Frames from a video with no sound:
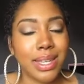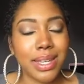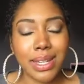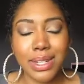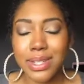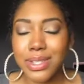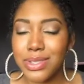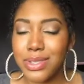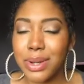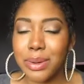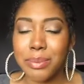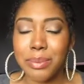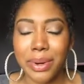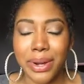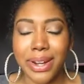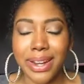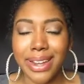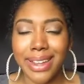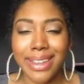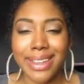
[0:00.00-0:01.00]
gonna start
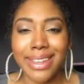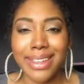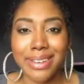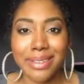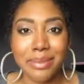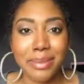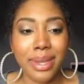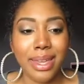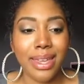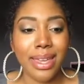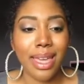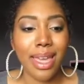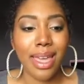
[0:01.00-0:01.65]
burning in me.